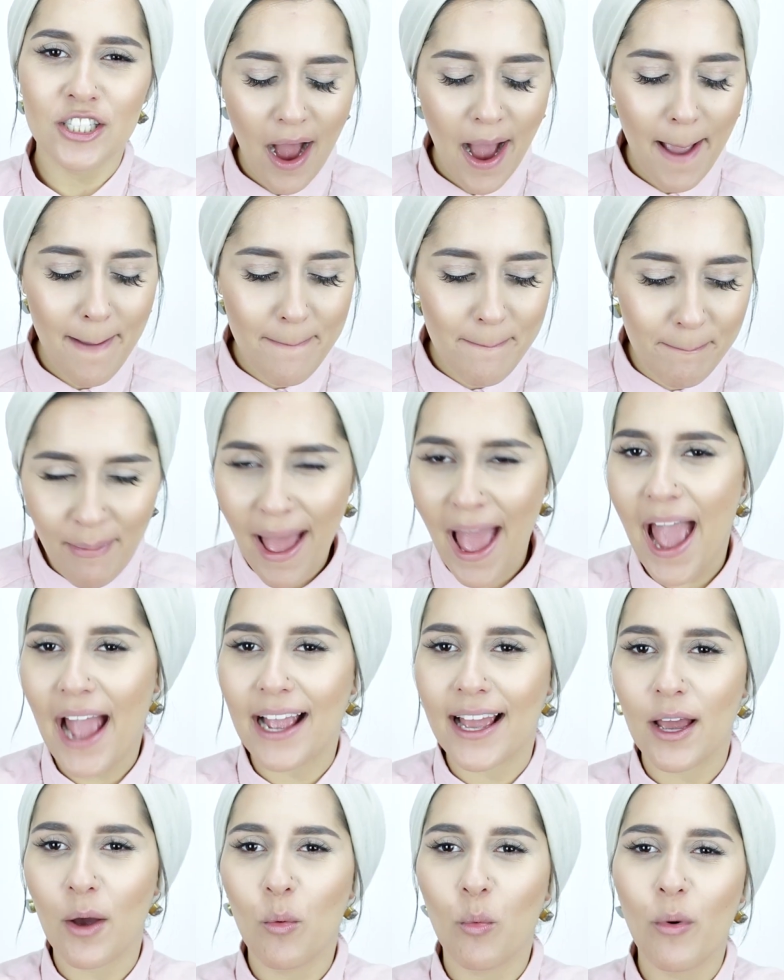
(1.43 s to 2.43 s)
I'm
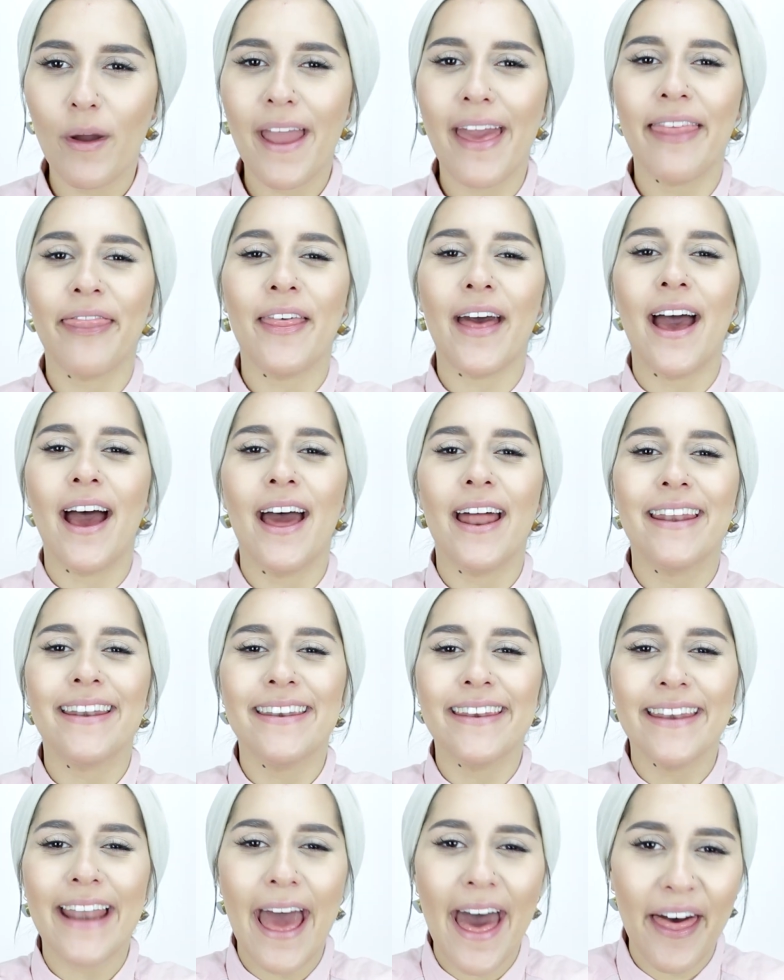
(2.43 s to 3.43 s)
back with
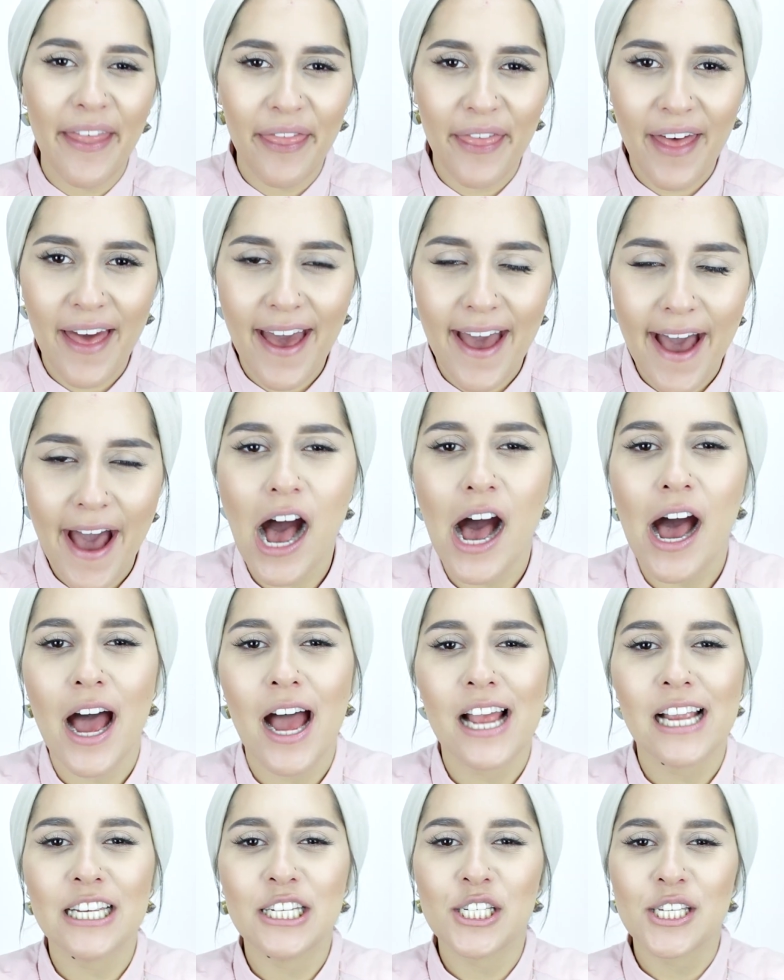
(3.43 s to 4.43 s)
another
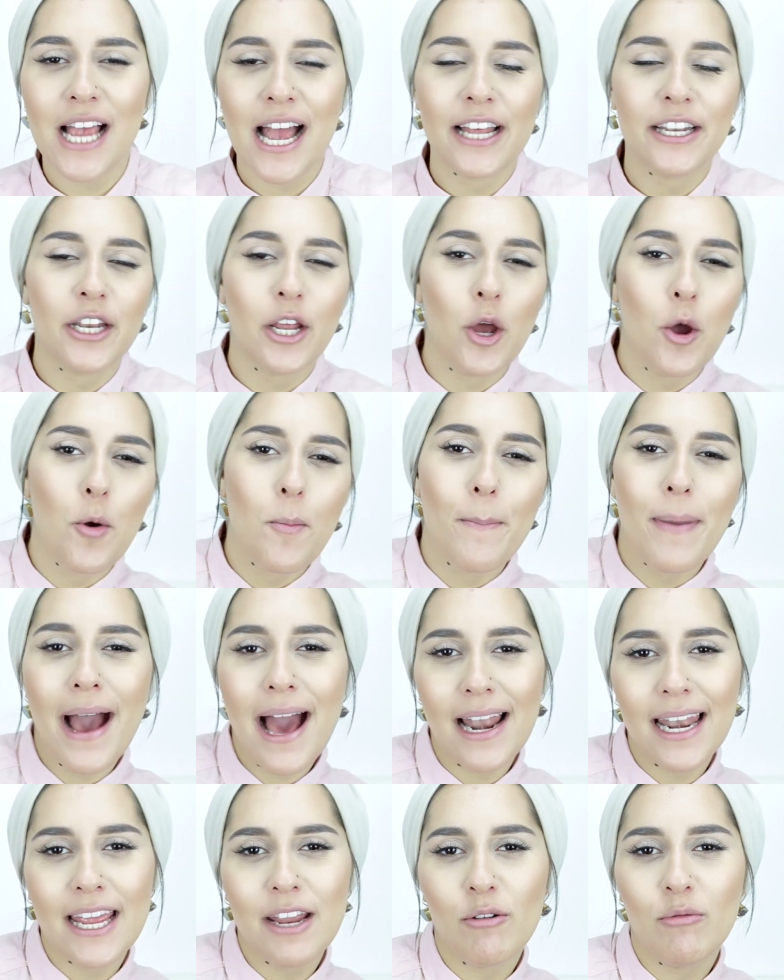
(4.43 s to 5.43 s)
eyeshadow
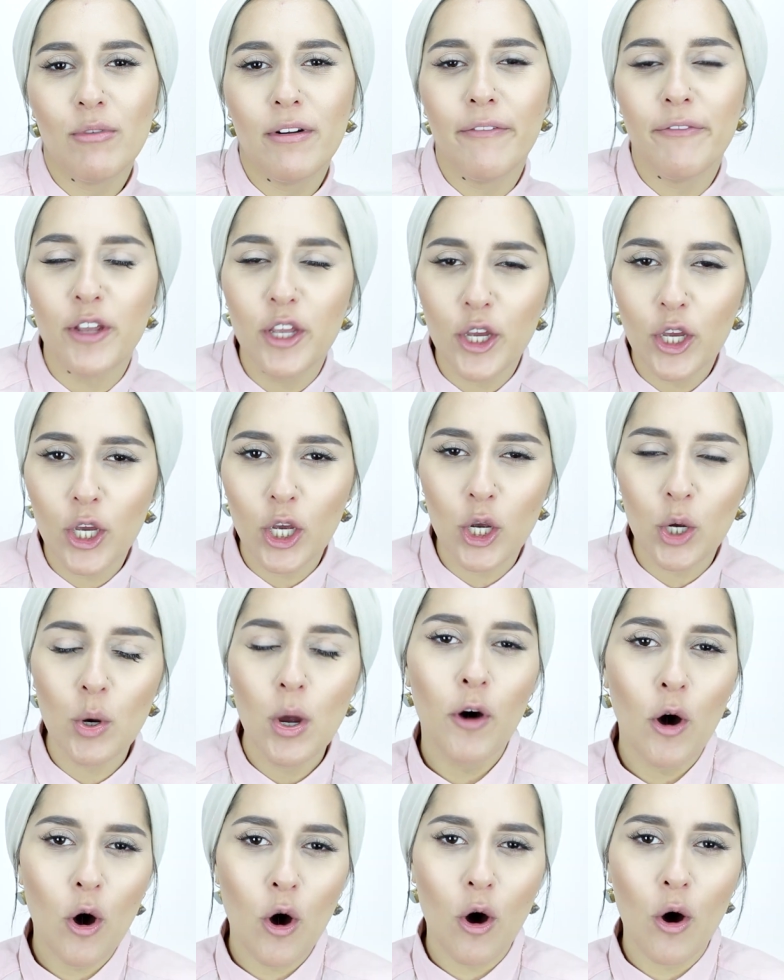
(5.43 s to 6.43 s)
palette review
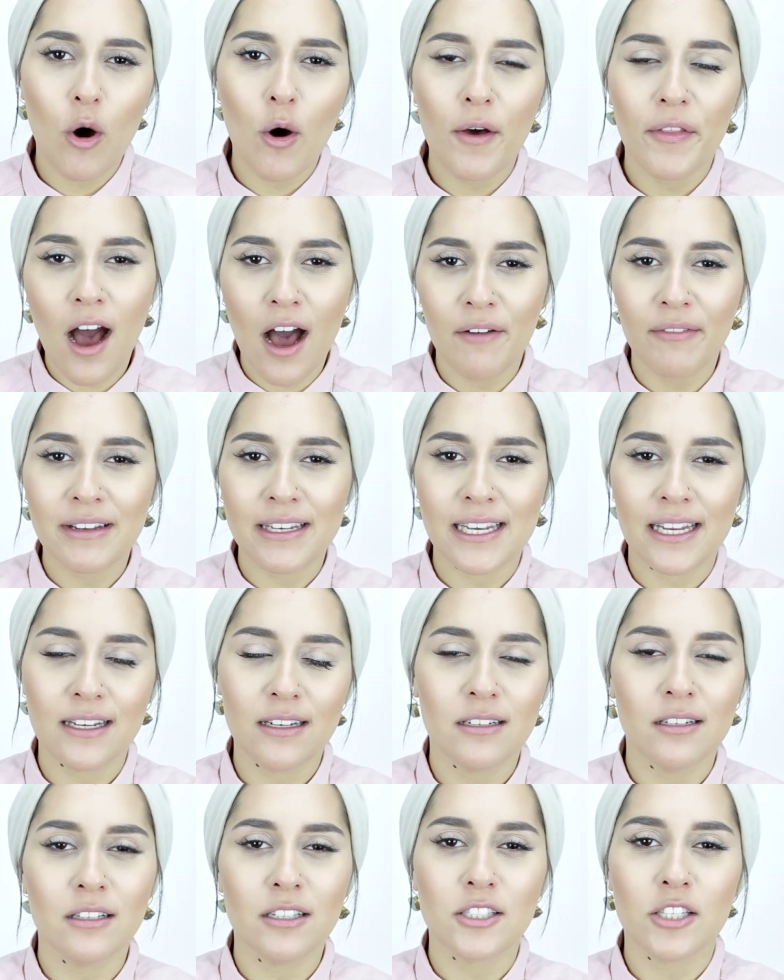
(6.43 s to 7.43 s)
for Harvey
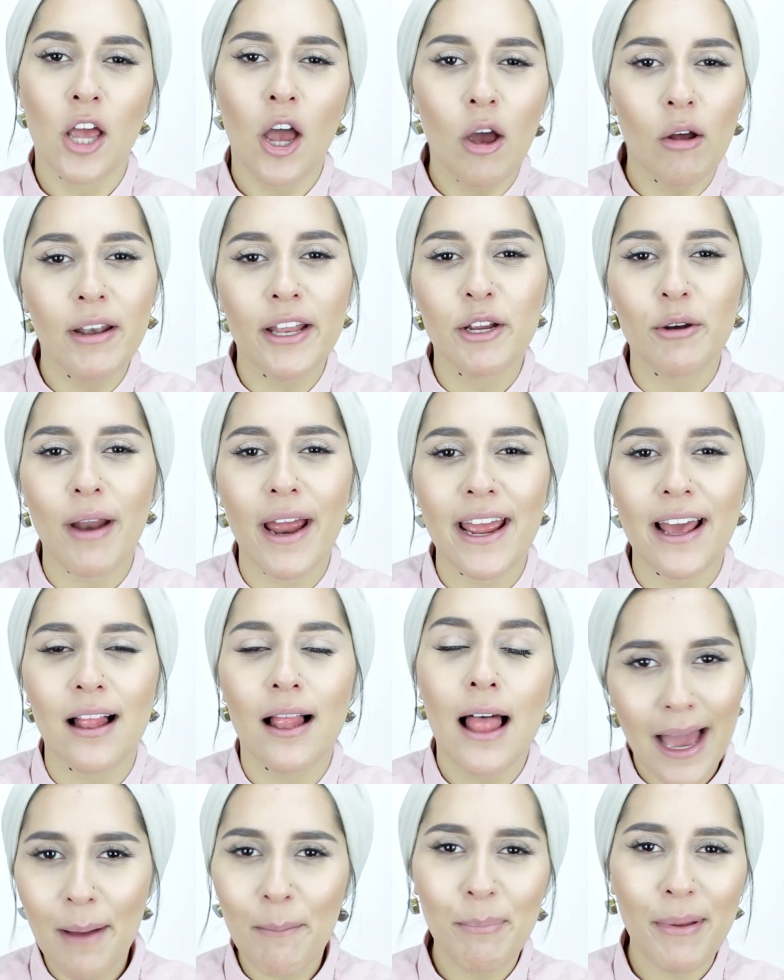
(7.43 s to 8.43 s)
Nichols' Holy Grail
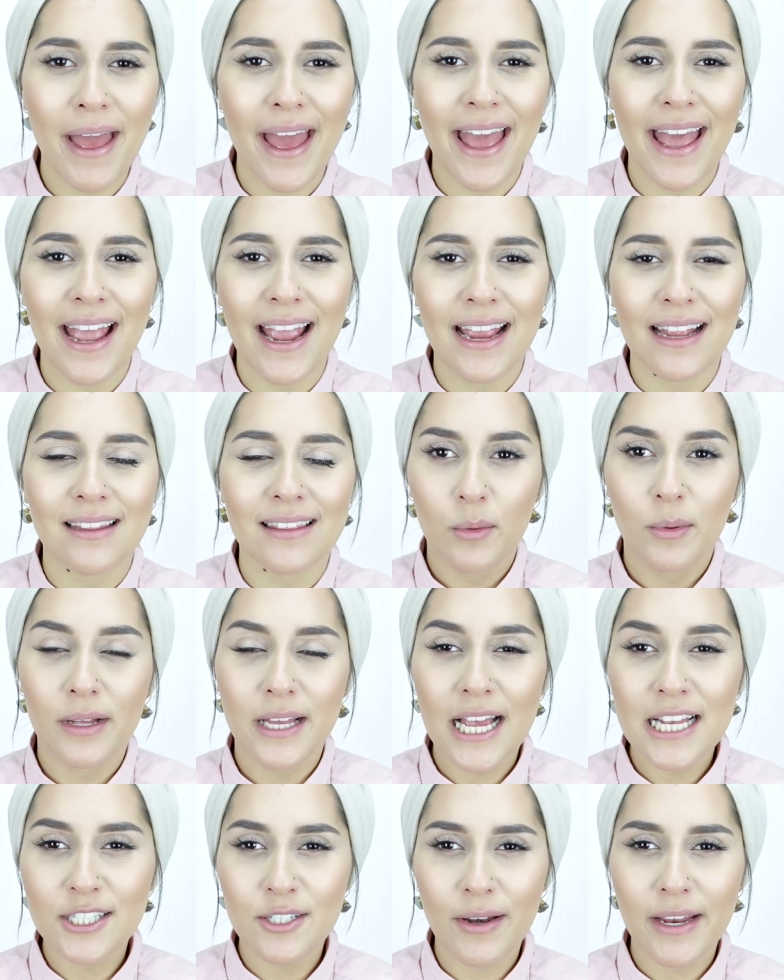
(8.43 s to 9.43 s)
campaign. We'll
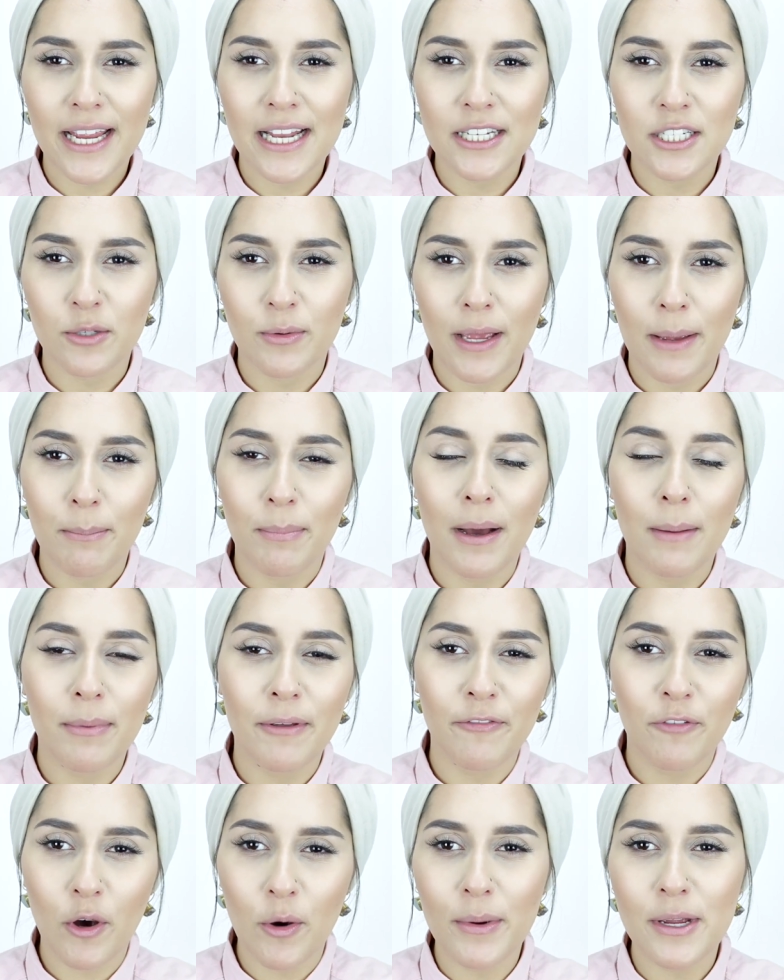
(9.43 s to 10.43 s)
get straight into it, but
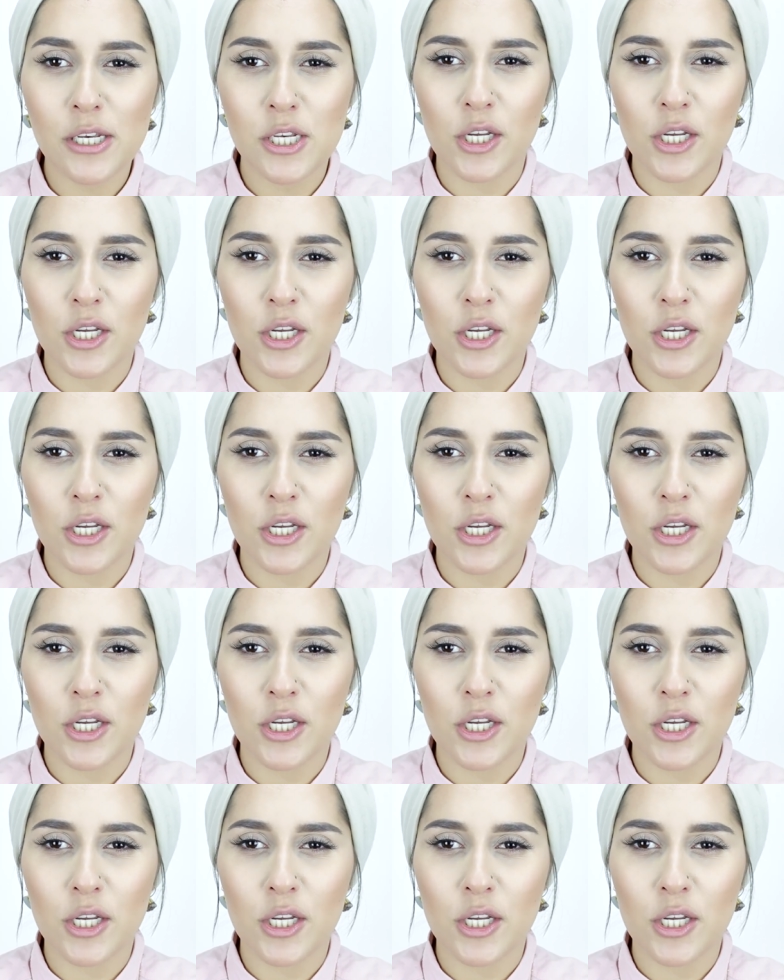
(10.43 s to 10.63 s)
before we